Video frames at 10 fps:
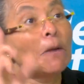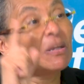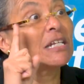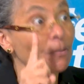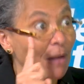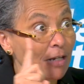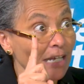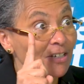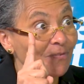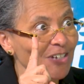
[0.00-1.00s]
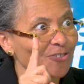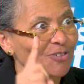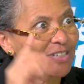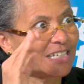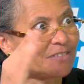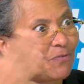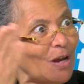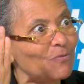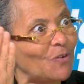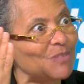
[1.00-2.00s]
Yeah. But it's about individuals. It's
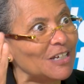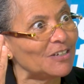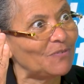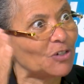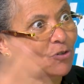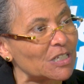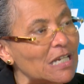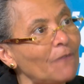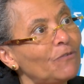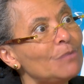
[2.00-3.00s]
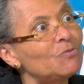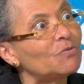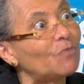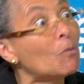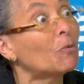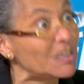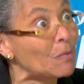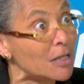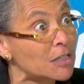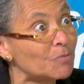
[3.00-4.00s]
framed from the individual. It's not framed from a
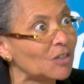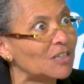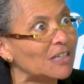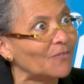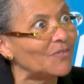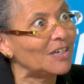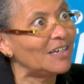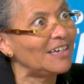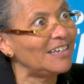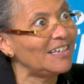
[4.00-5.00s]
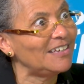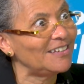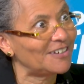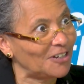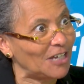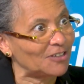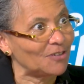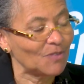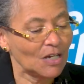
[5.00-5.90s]
responsibility of any collective.